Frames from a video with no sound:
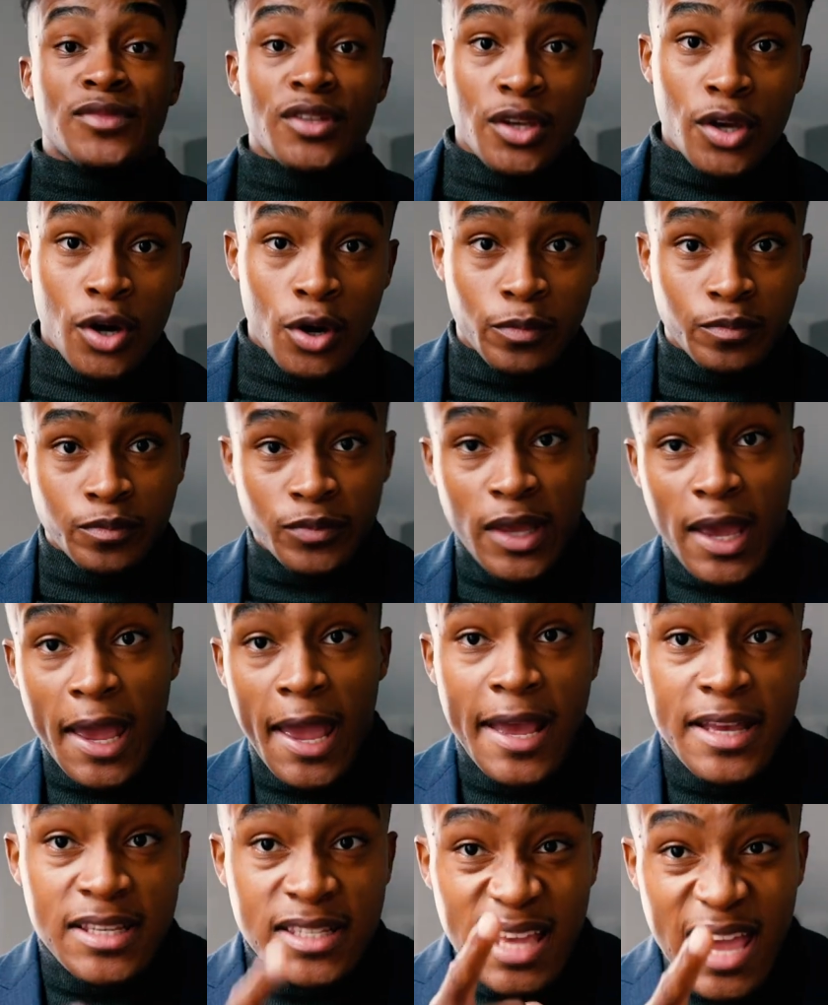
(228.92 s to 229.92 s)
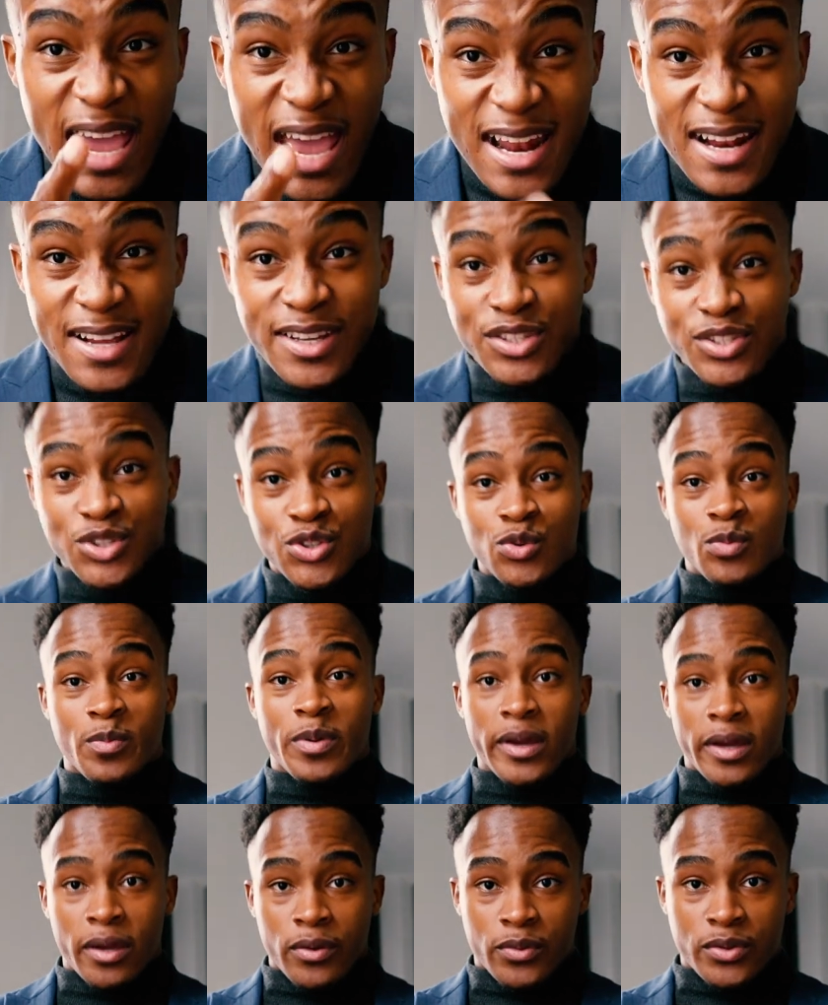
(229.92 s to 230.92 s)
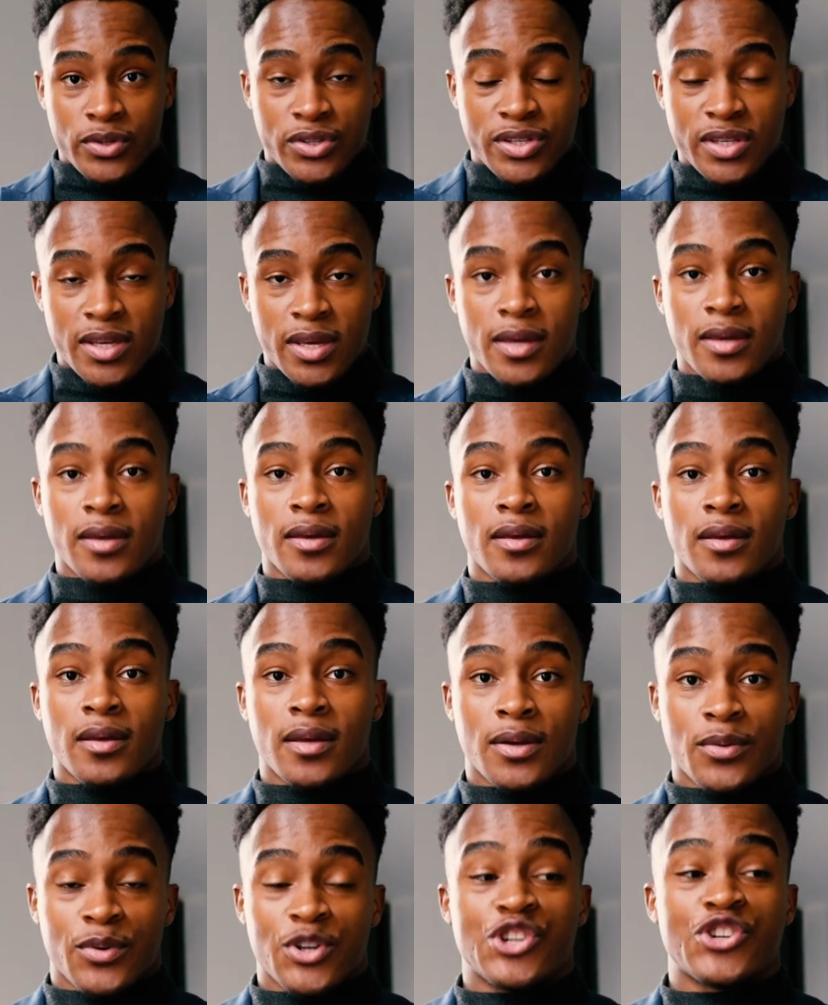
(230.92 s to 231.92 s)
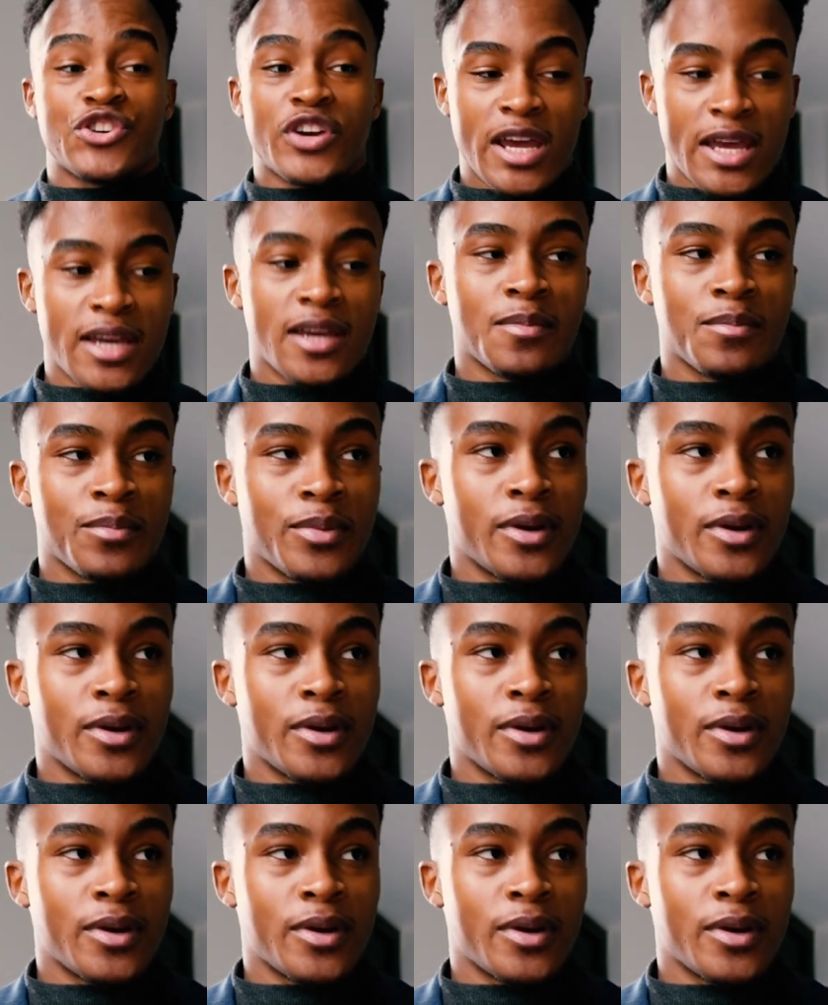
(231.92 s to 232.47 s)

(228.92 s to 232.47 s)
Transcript: Yo, as Alex Eubank would say, we're dragging,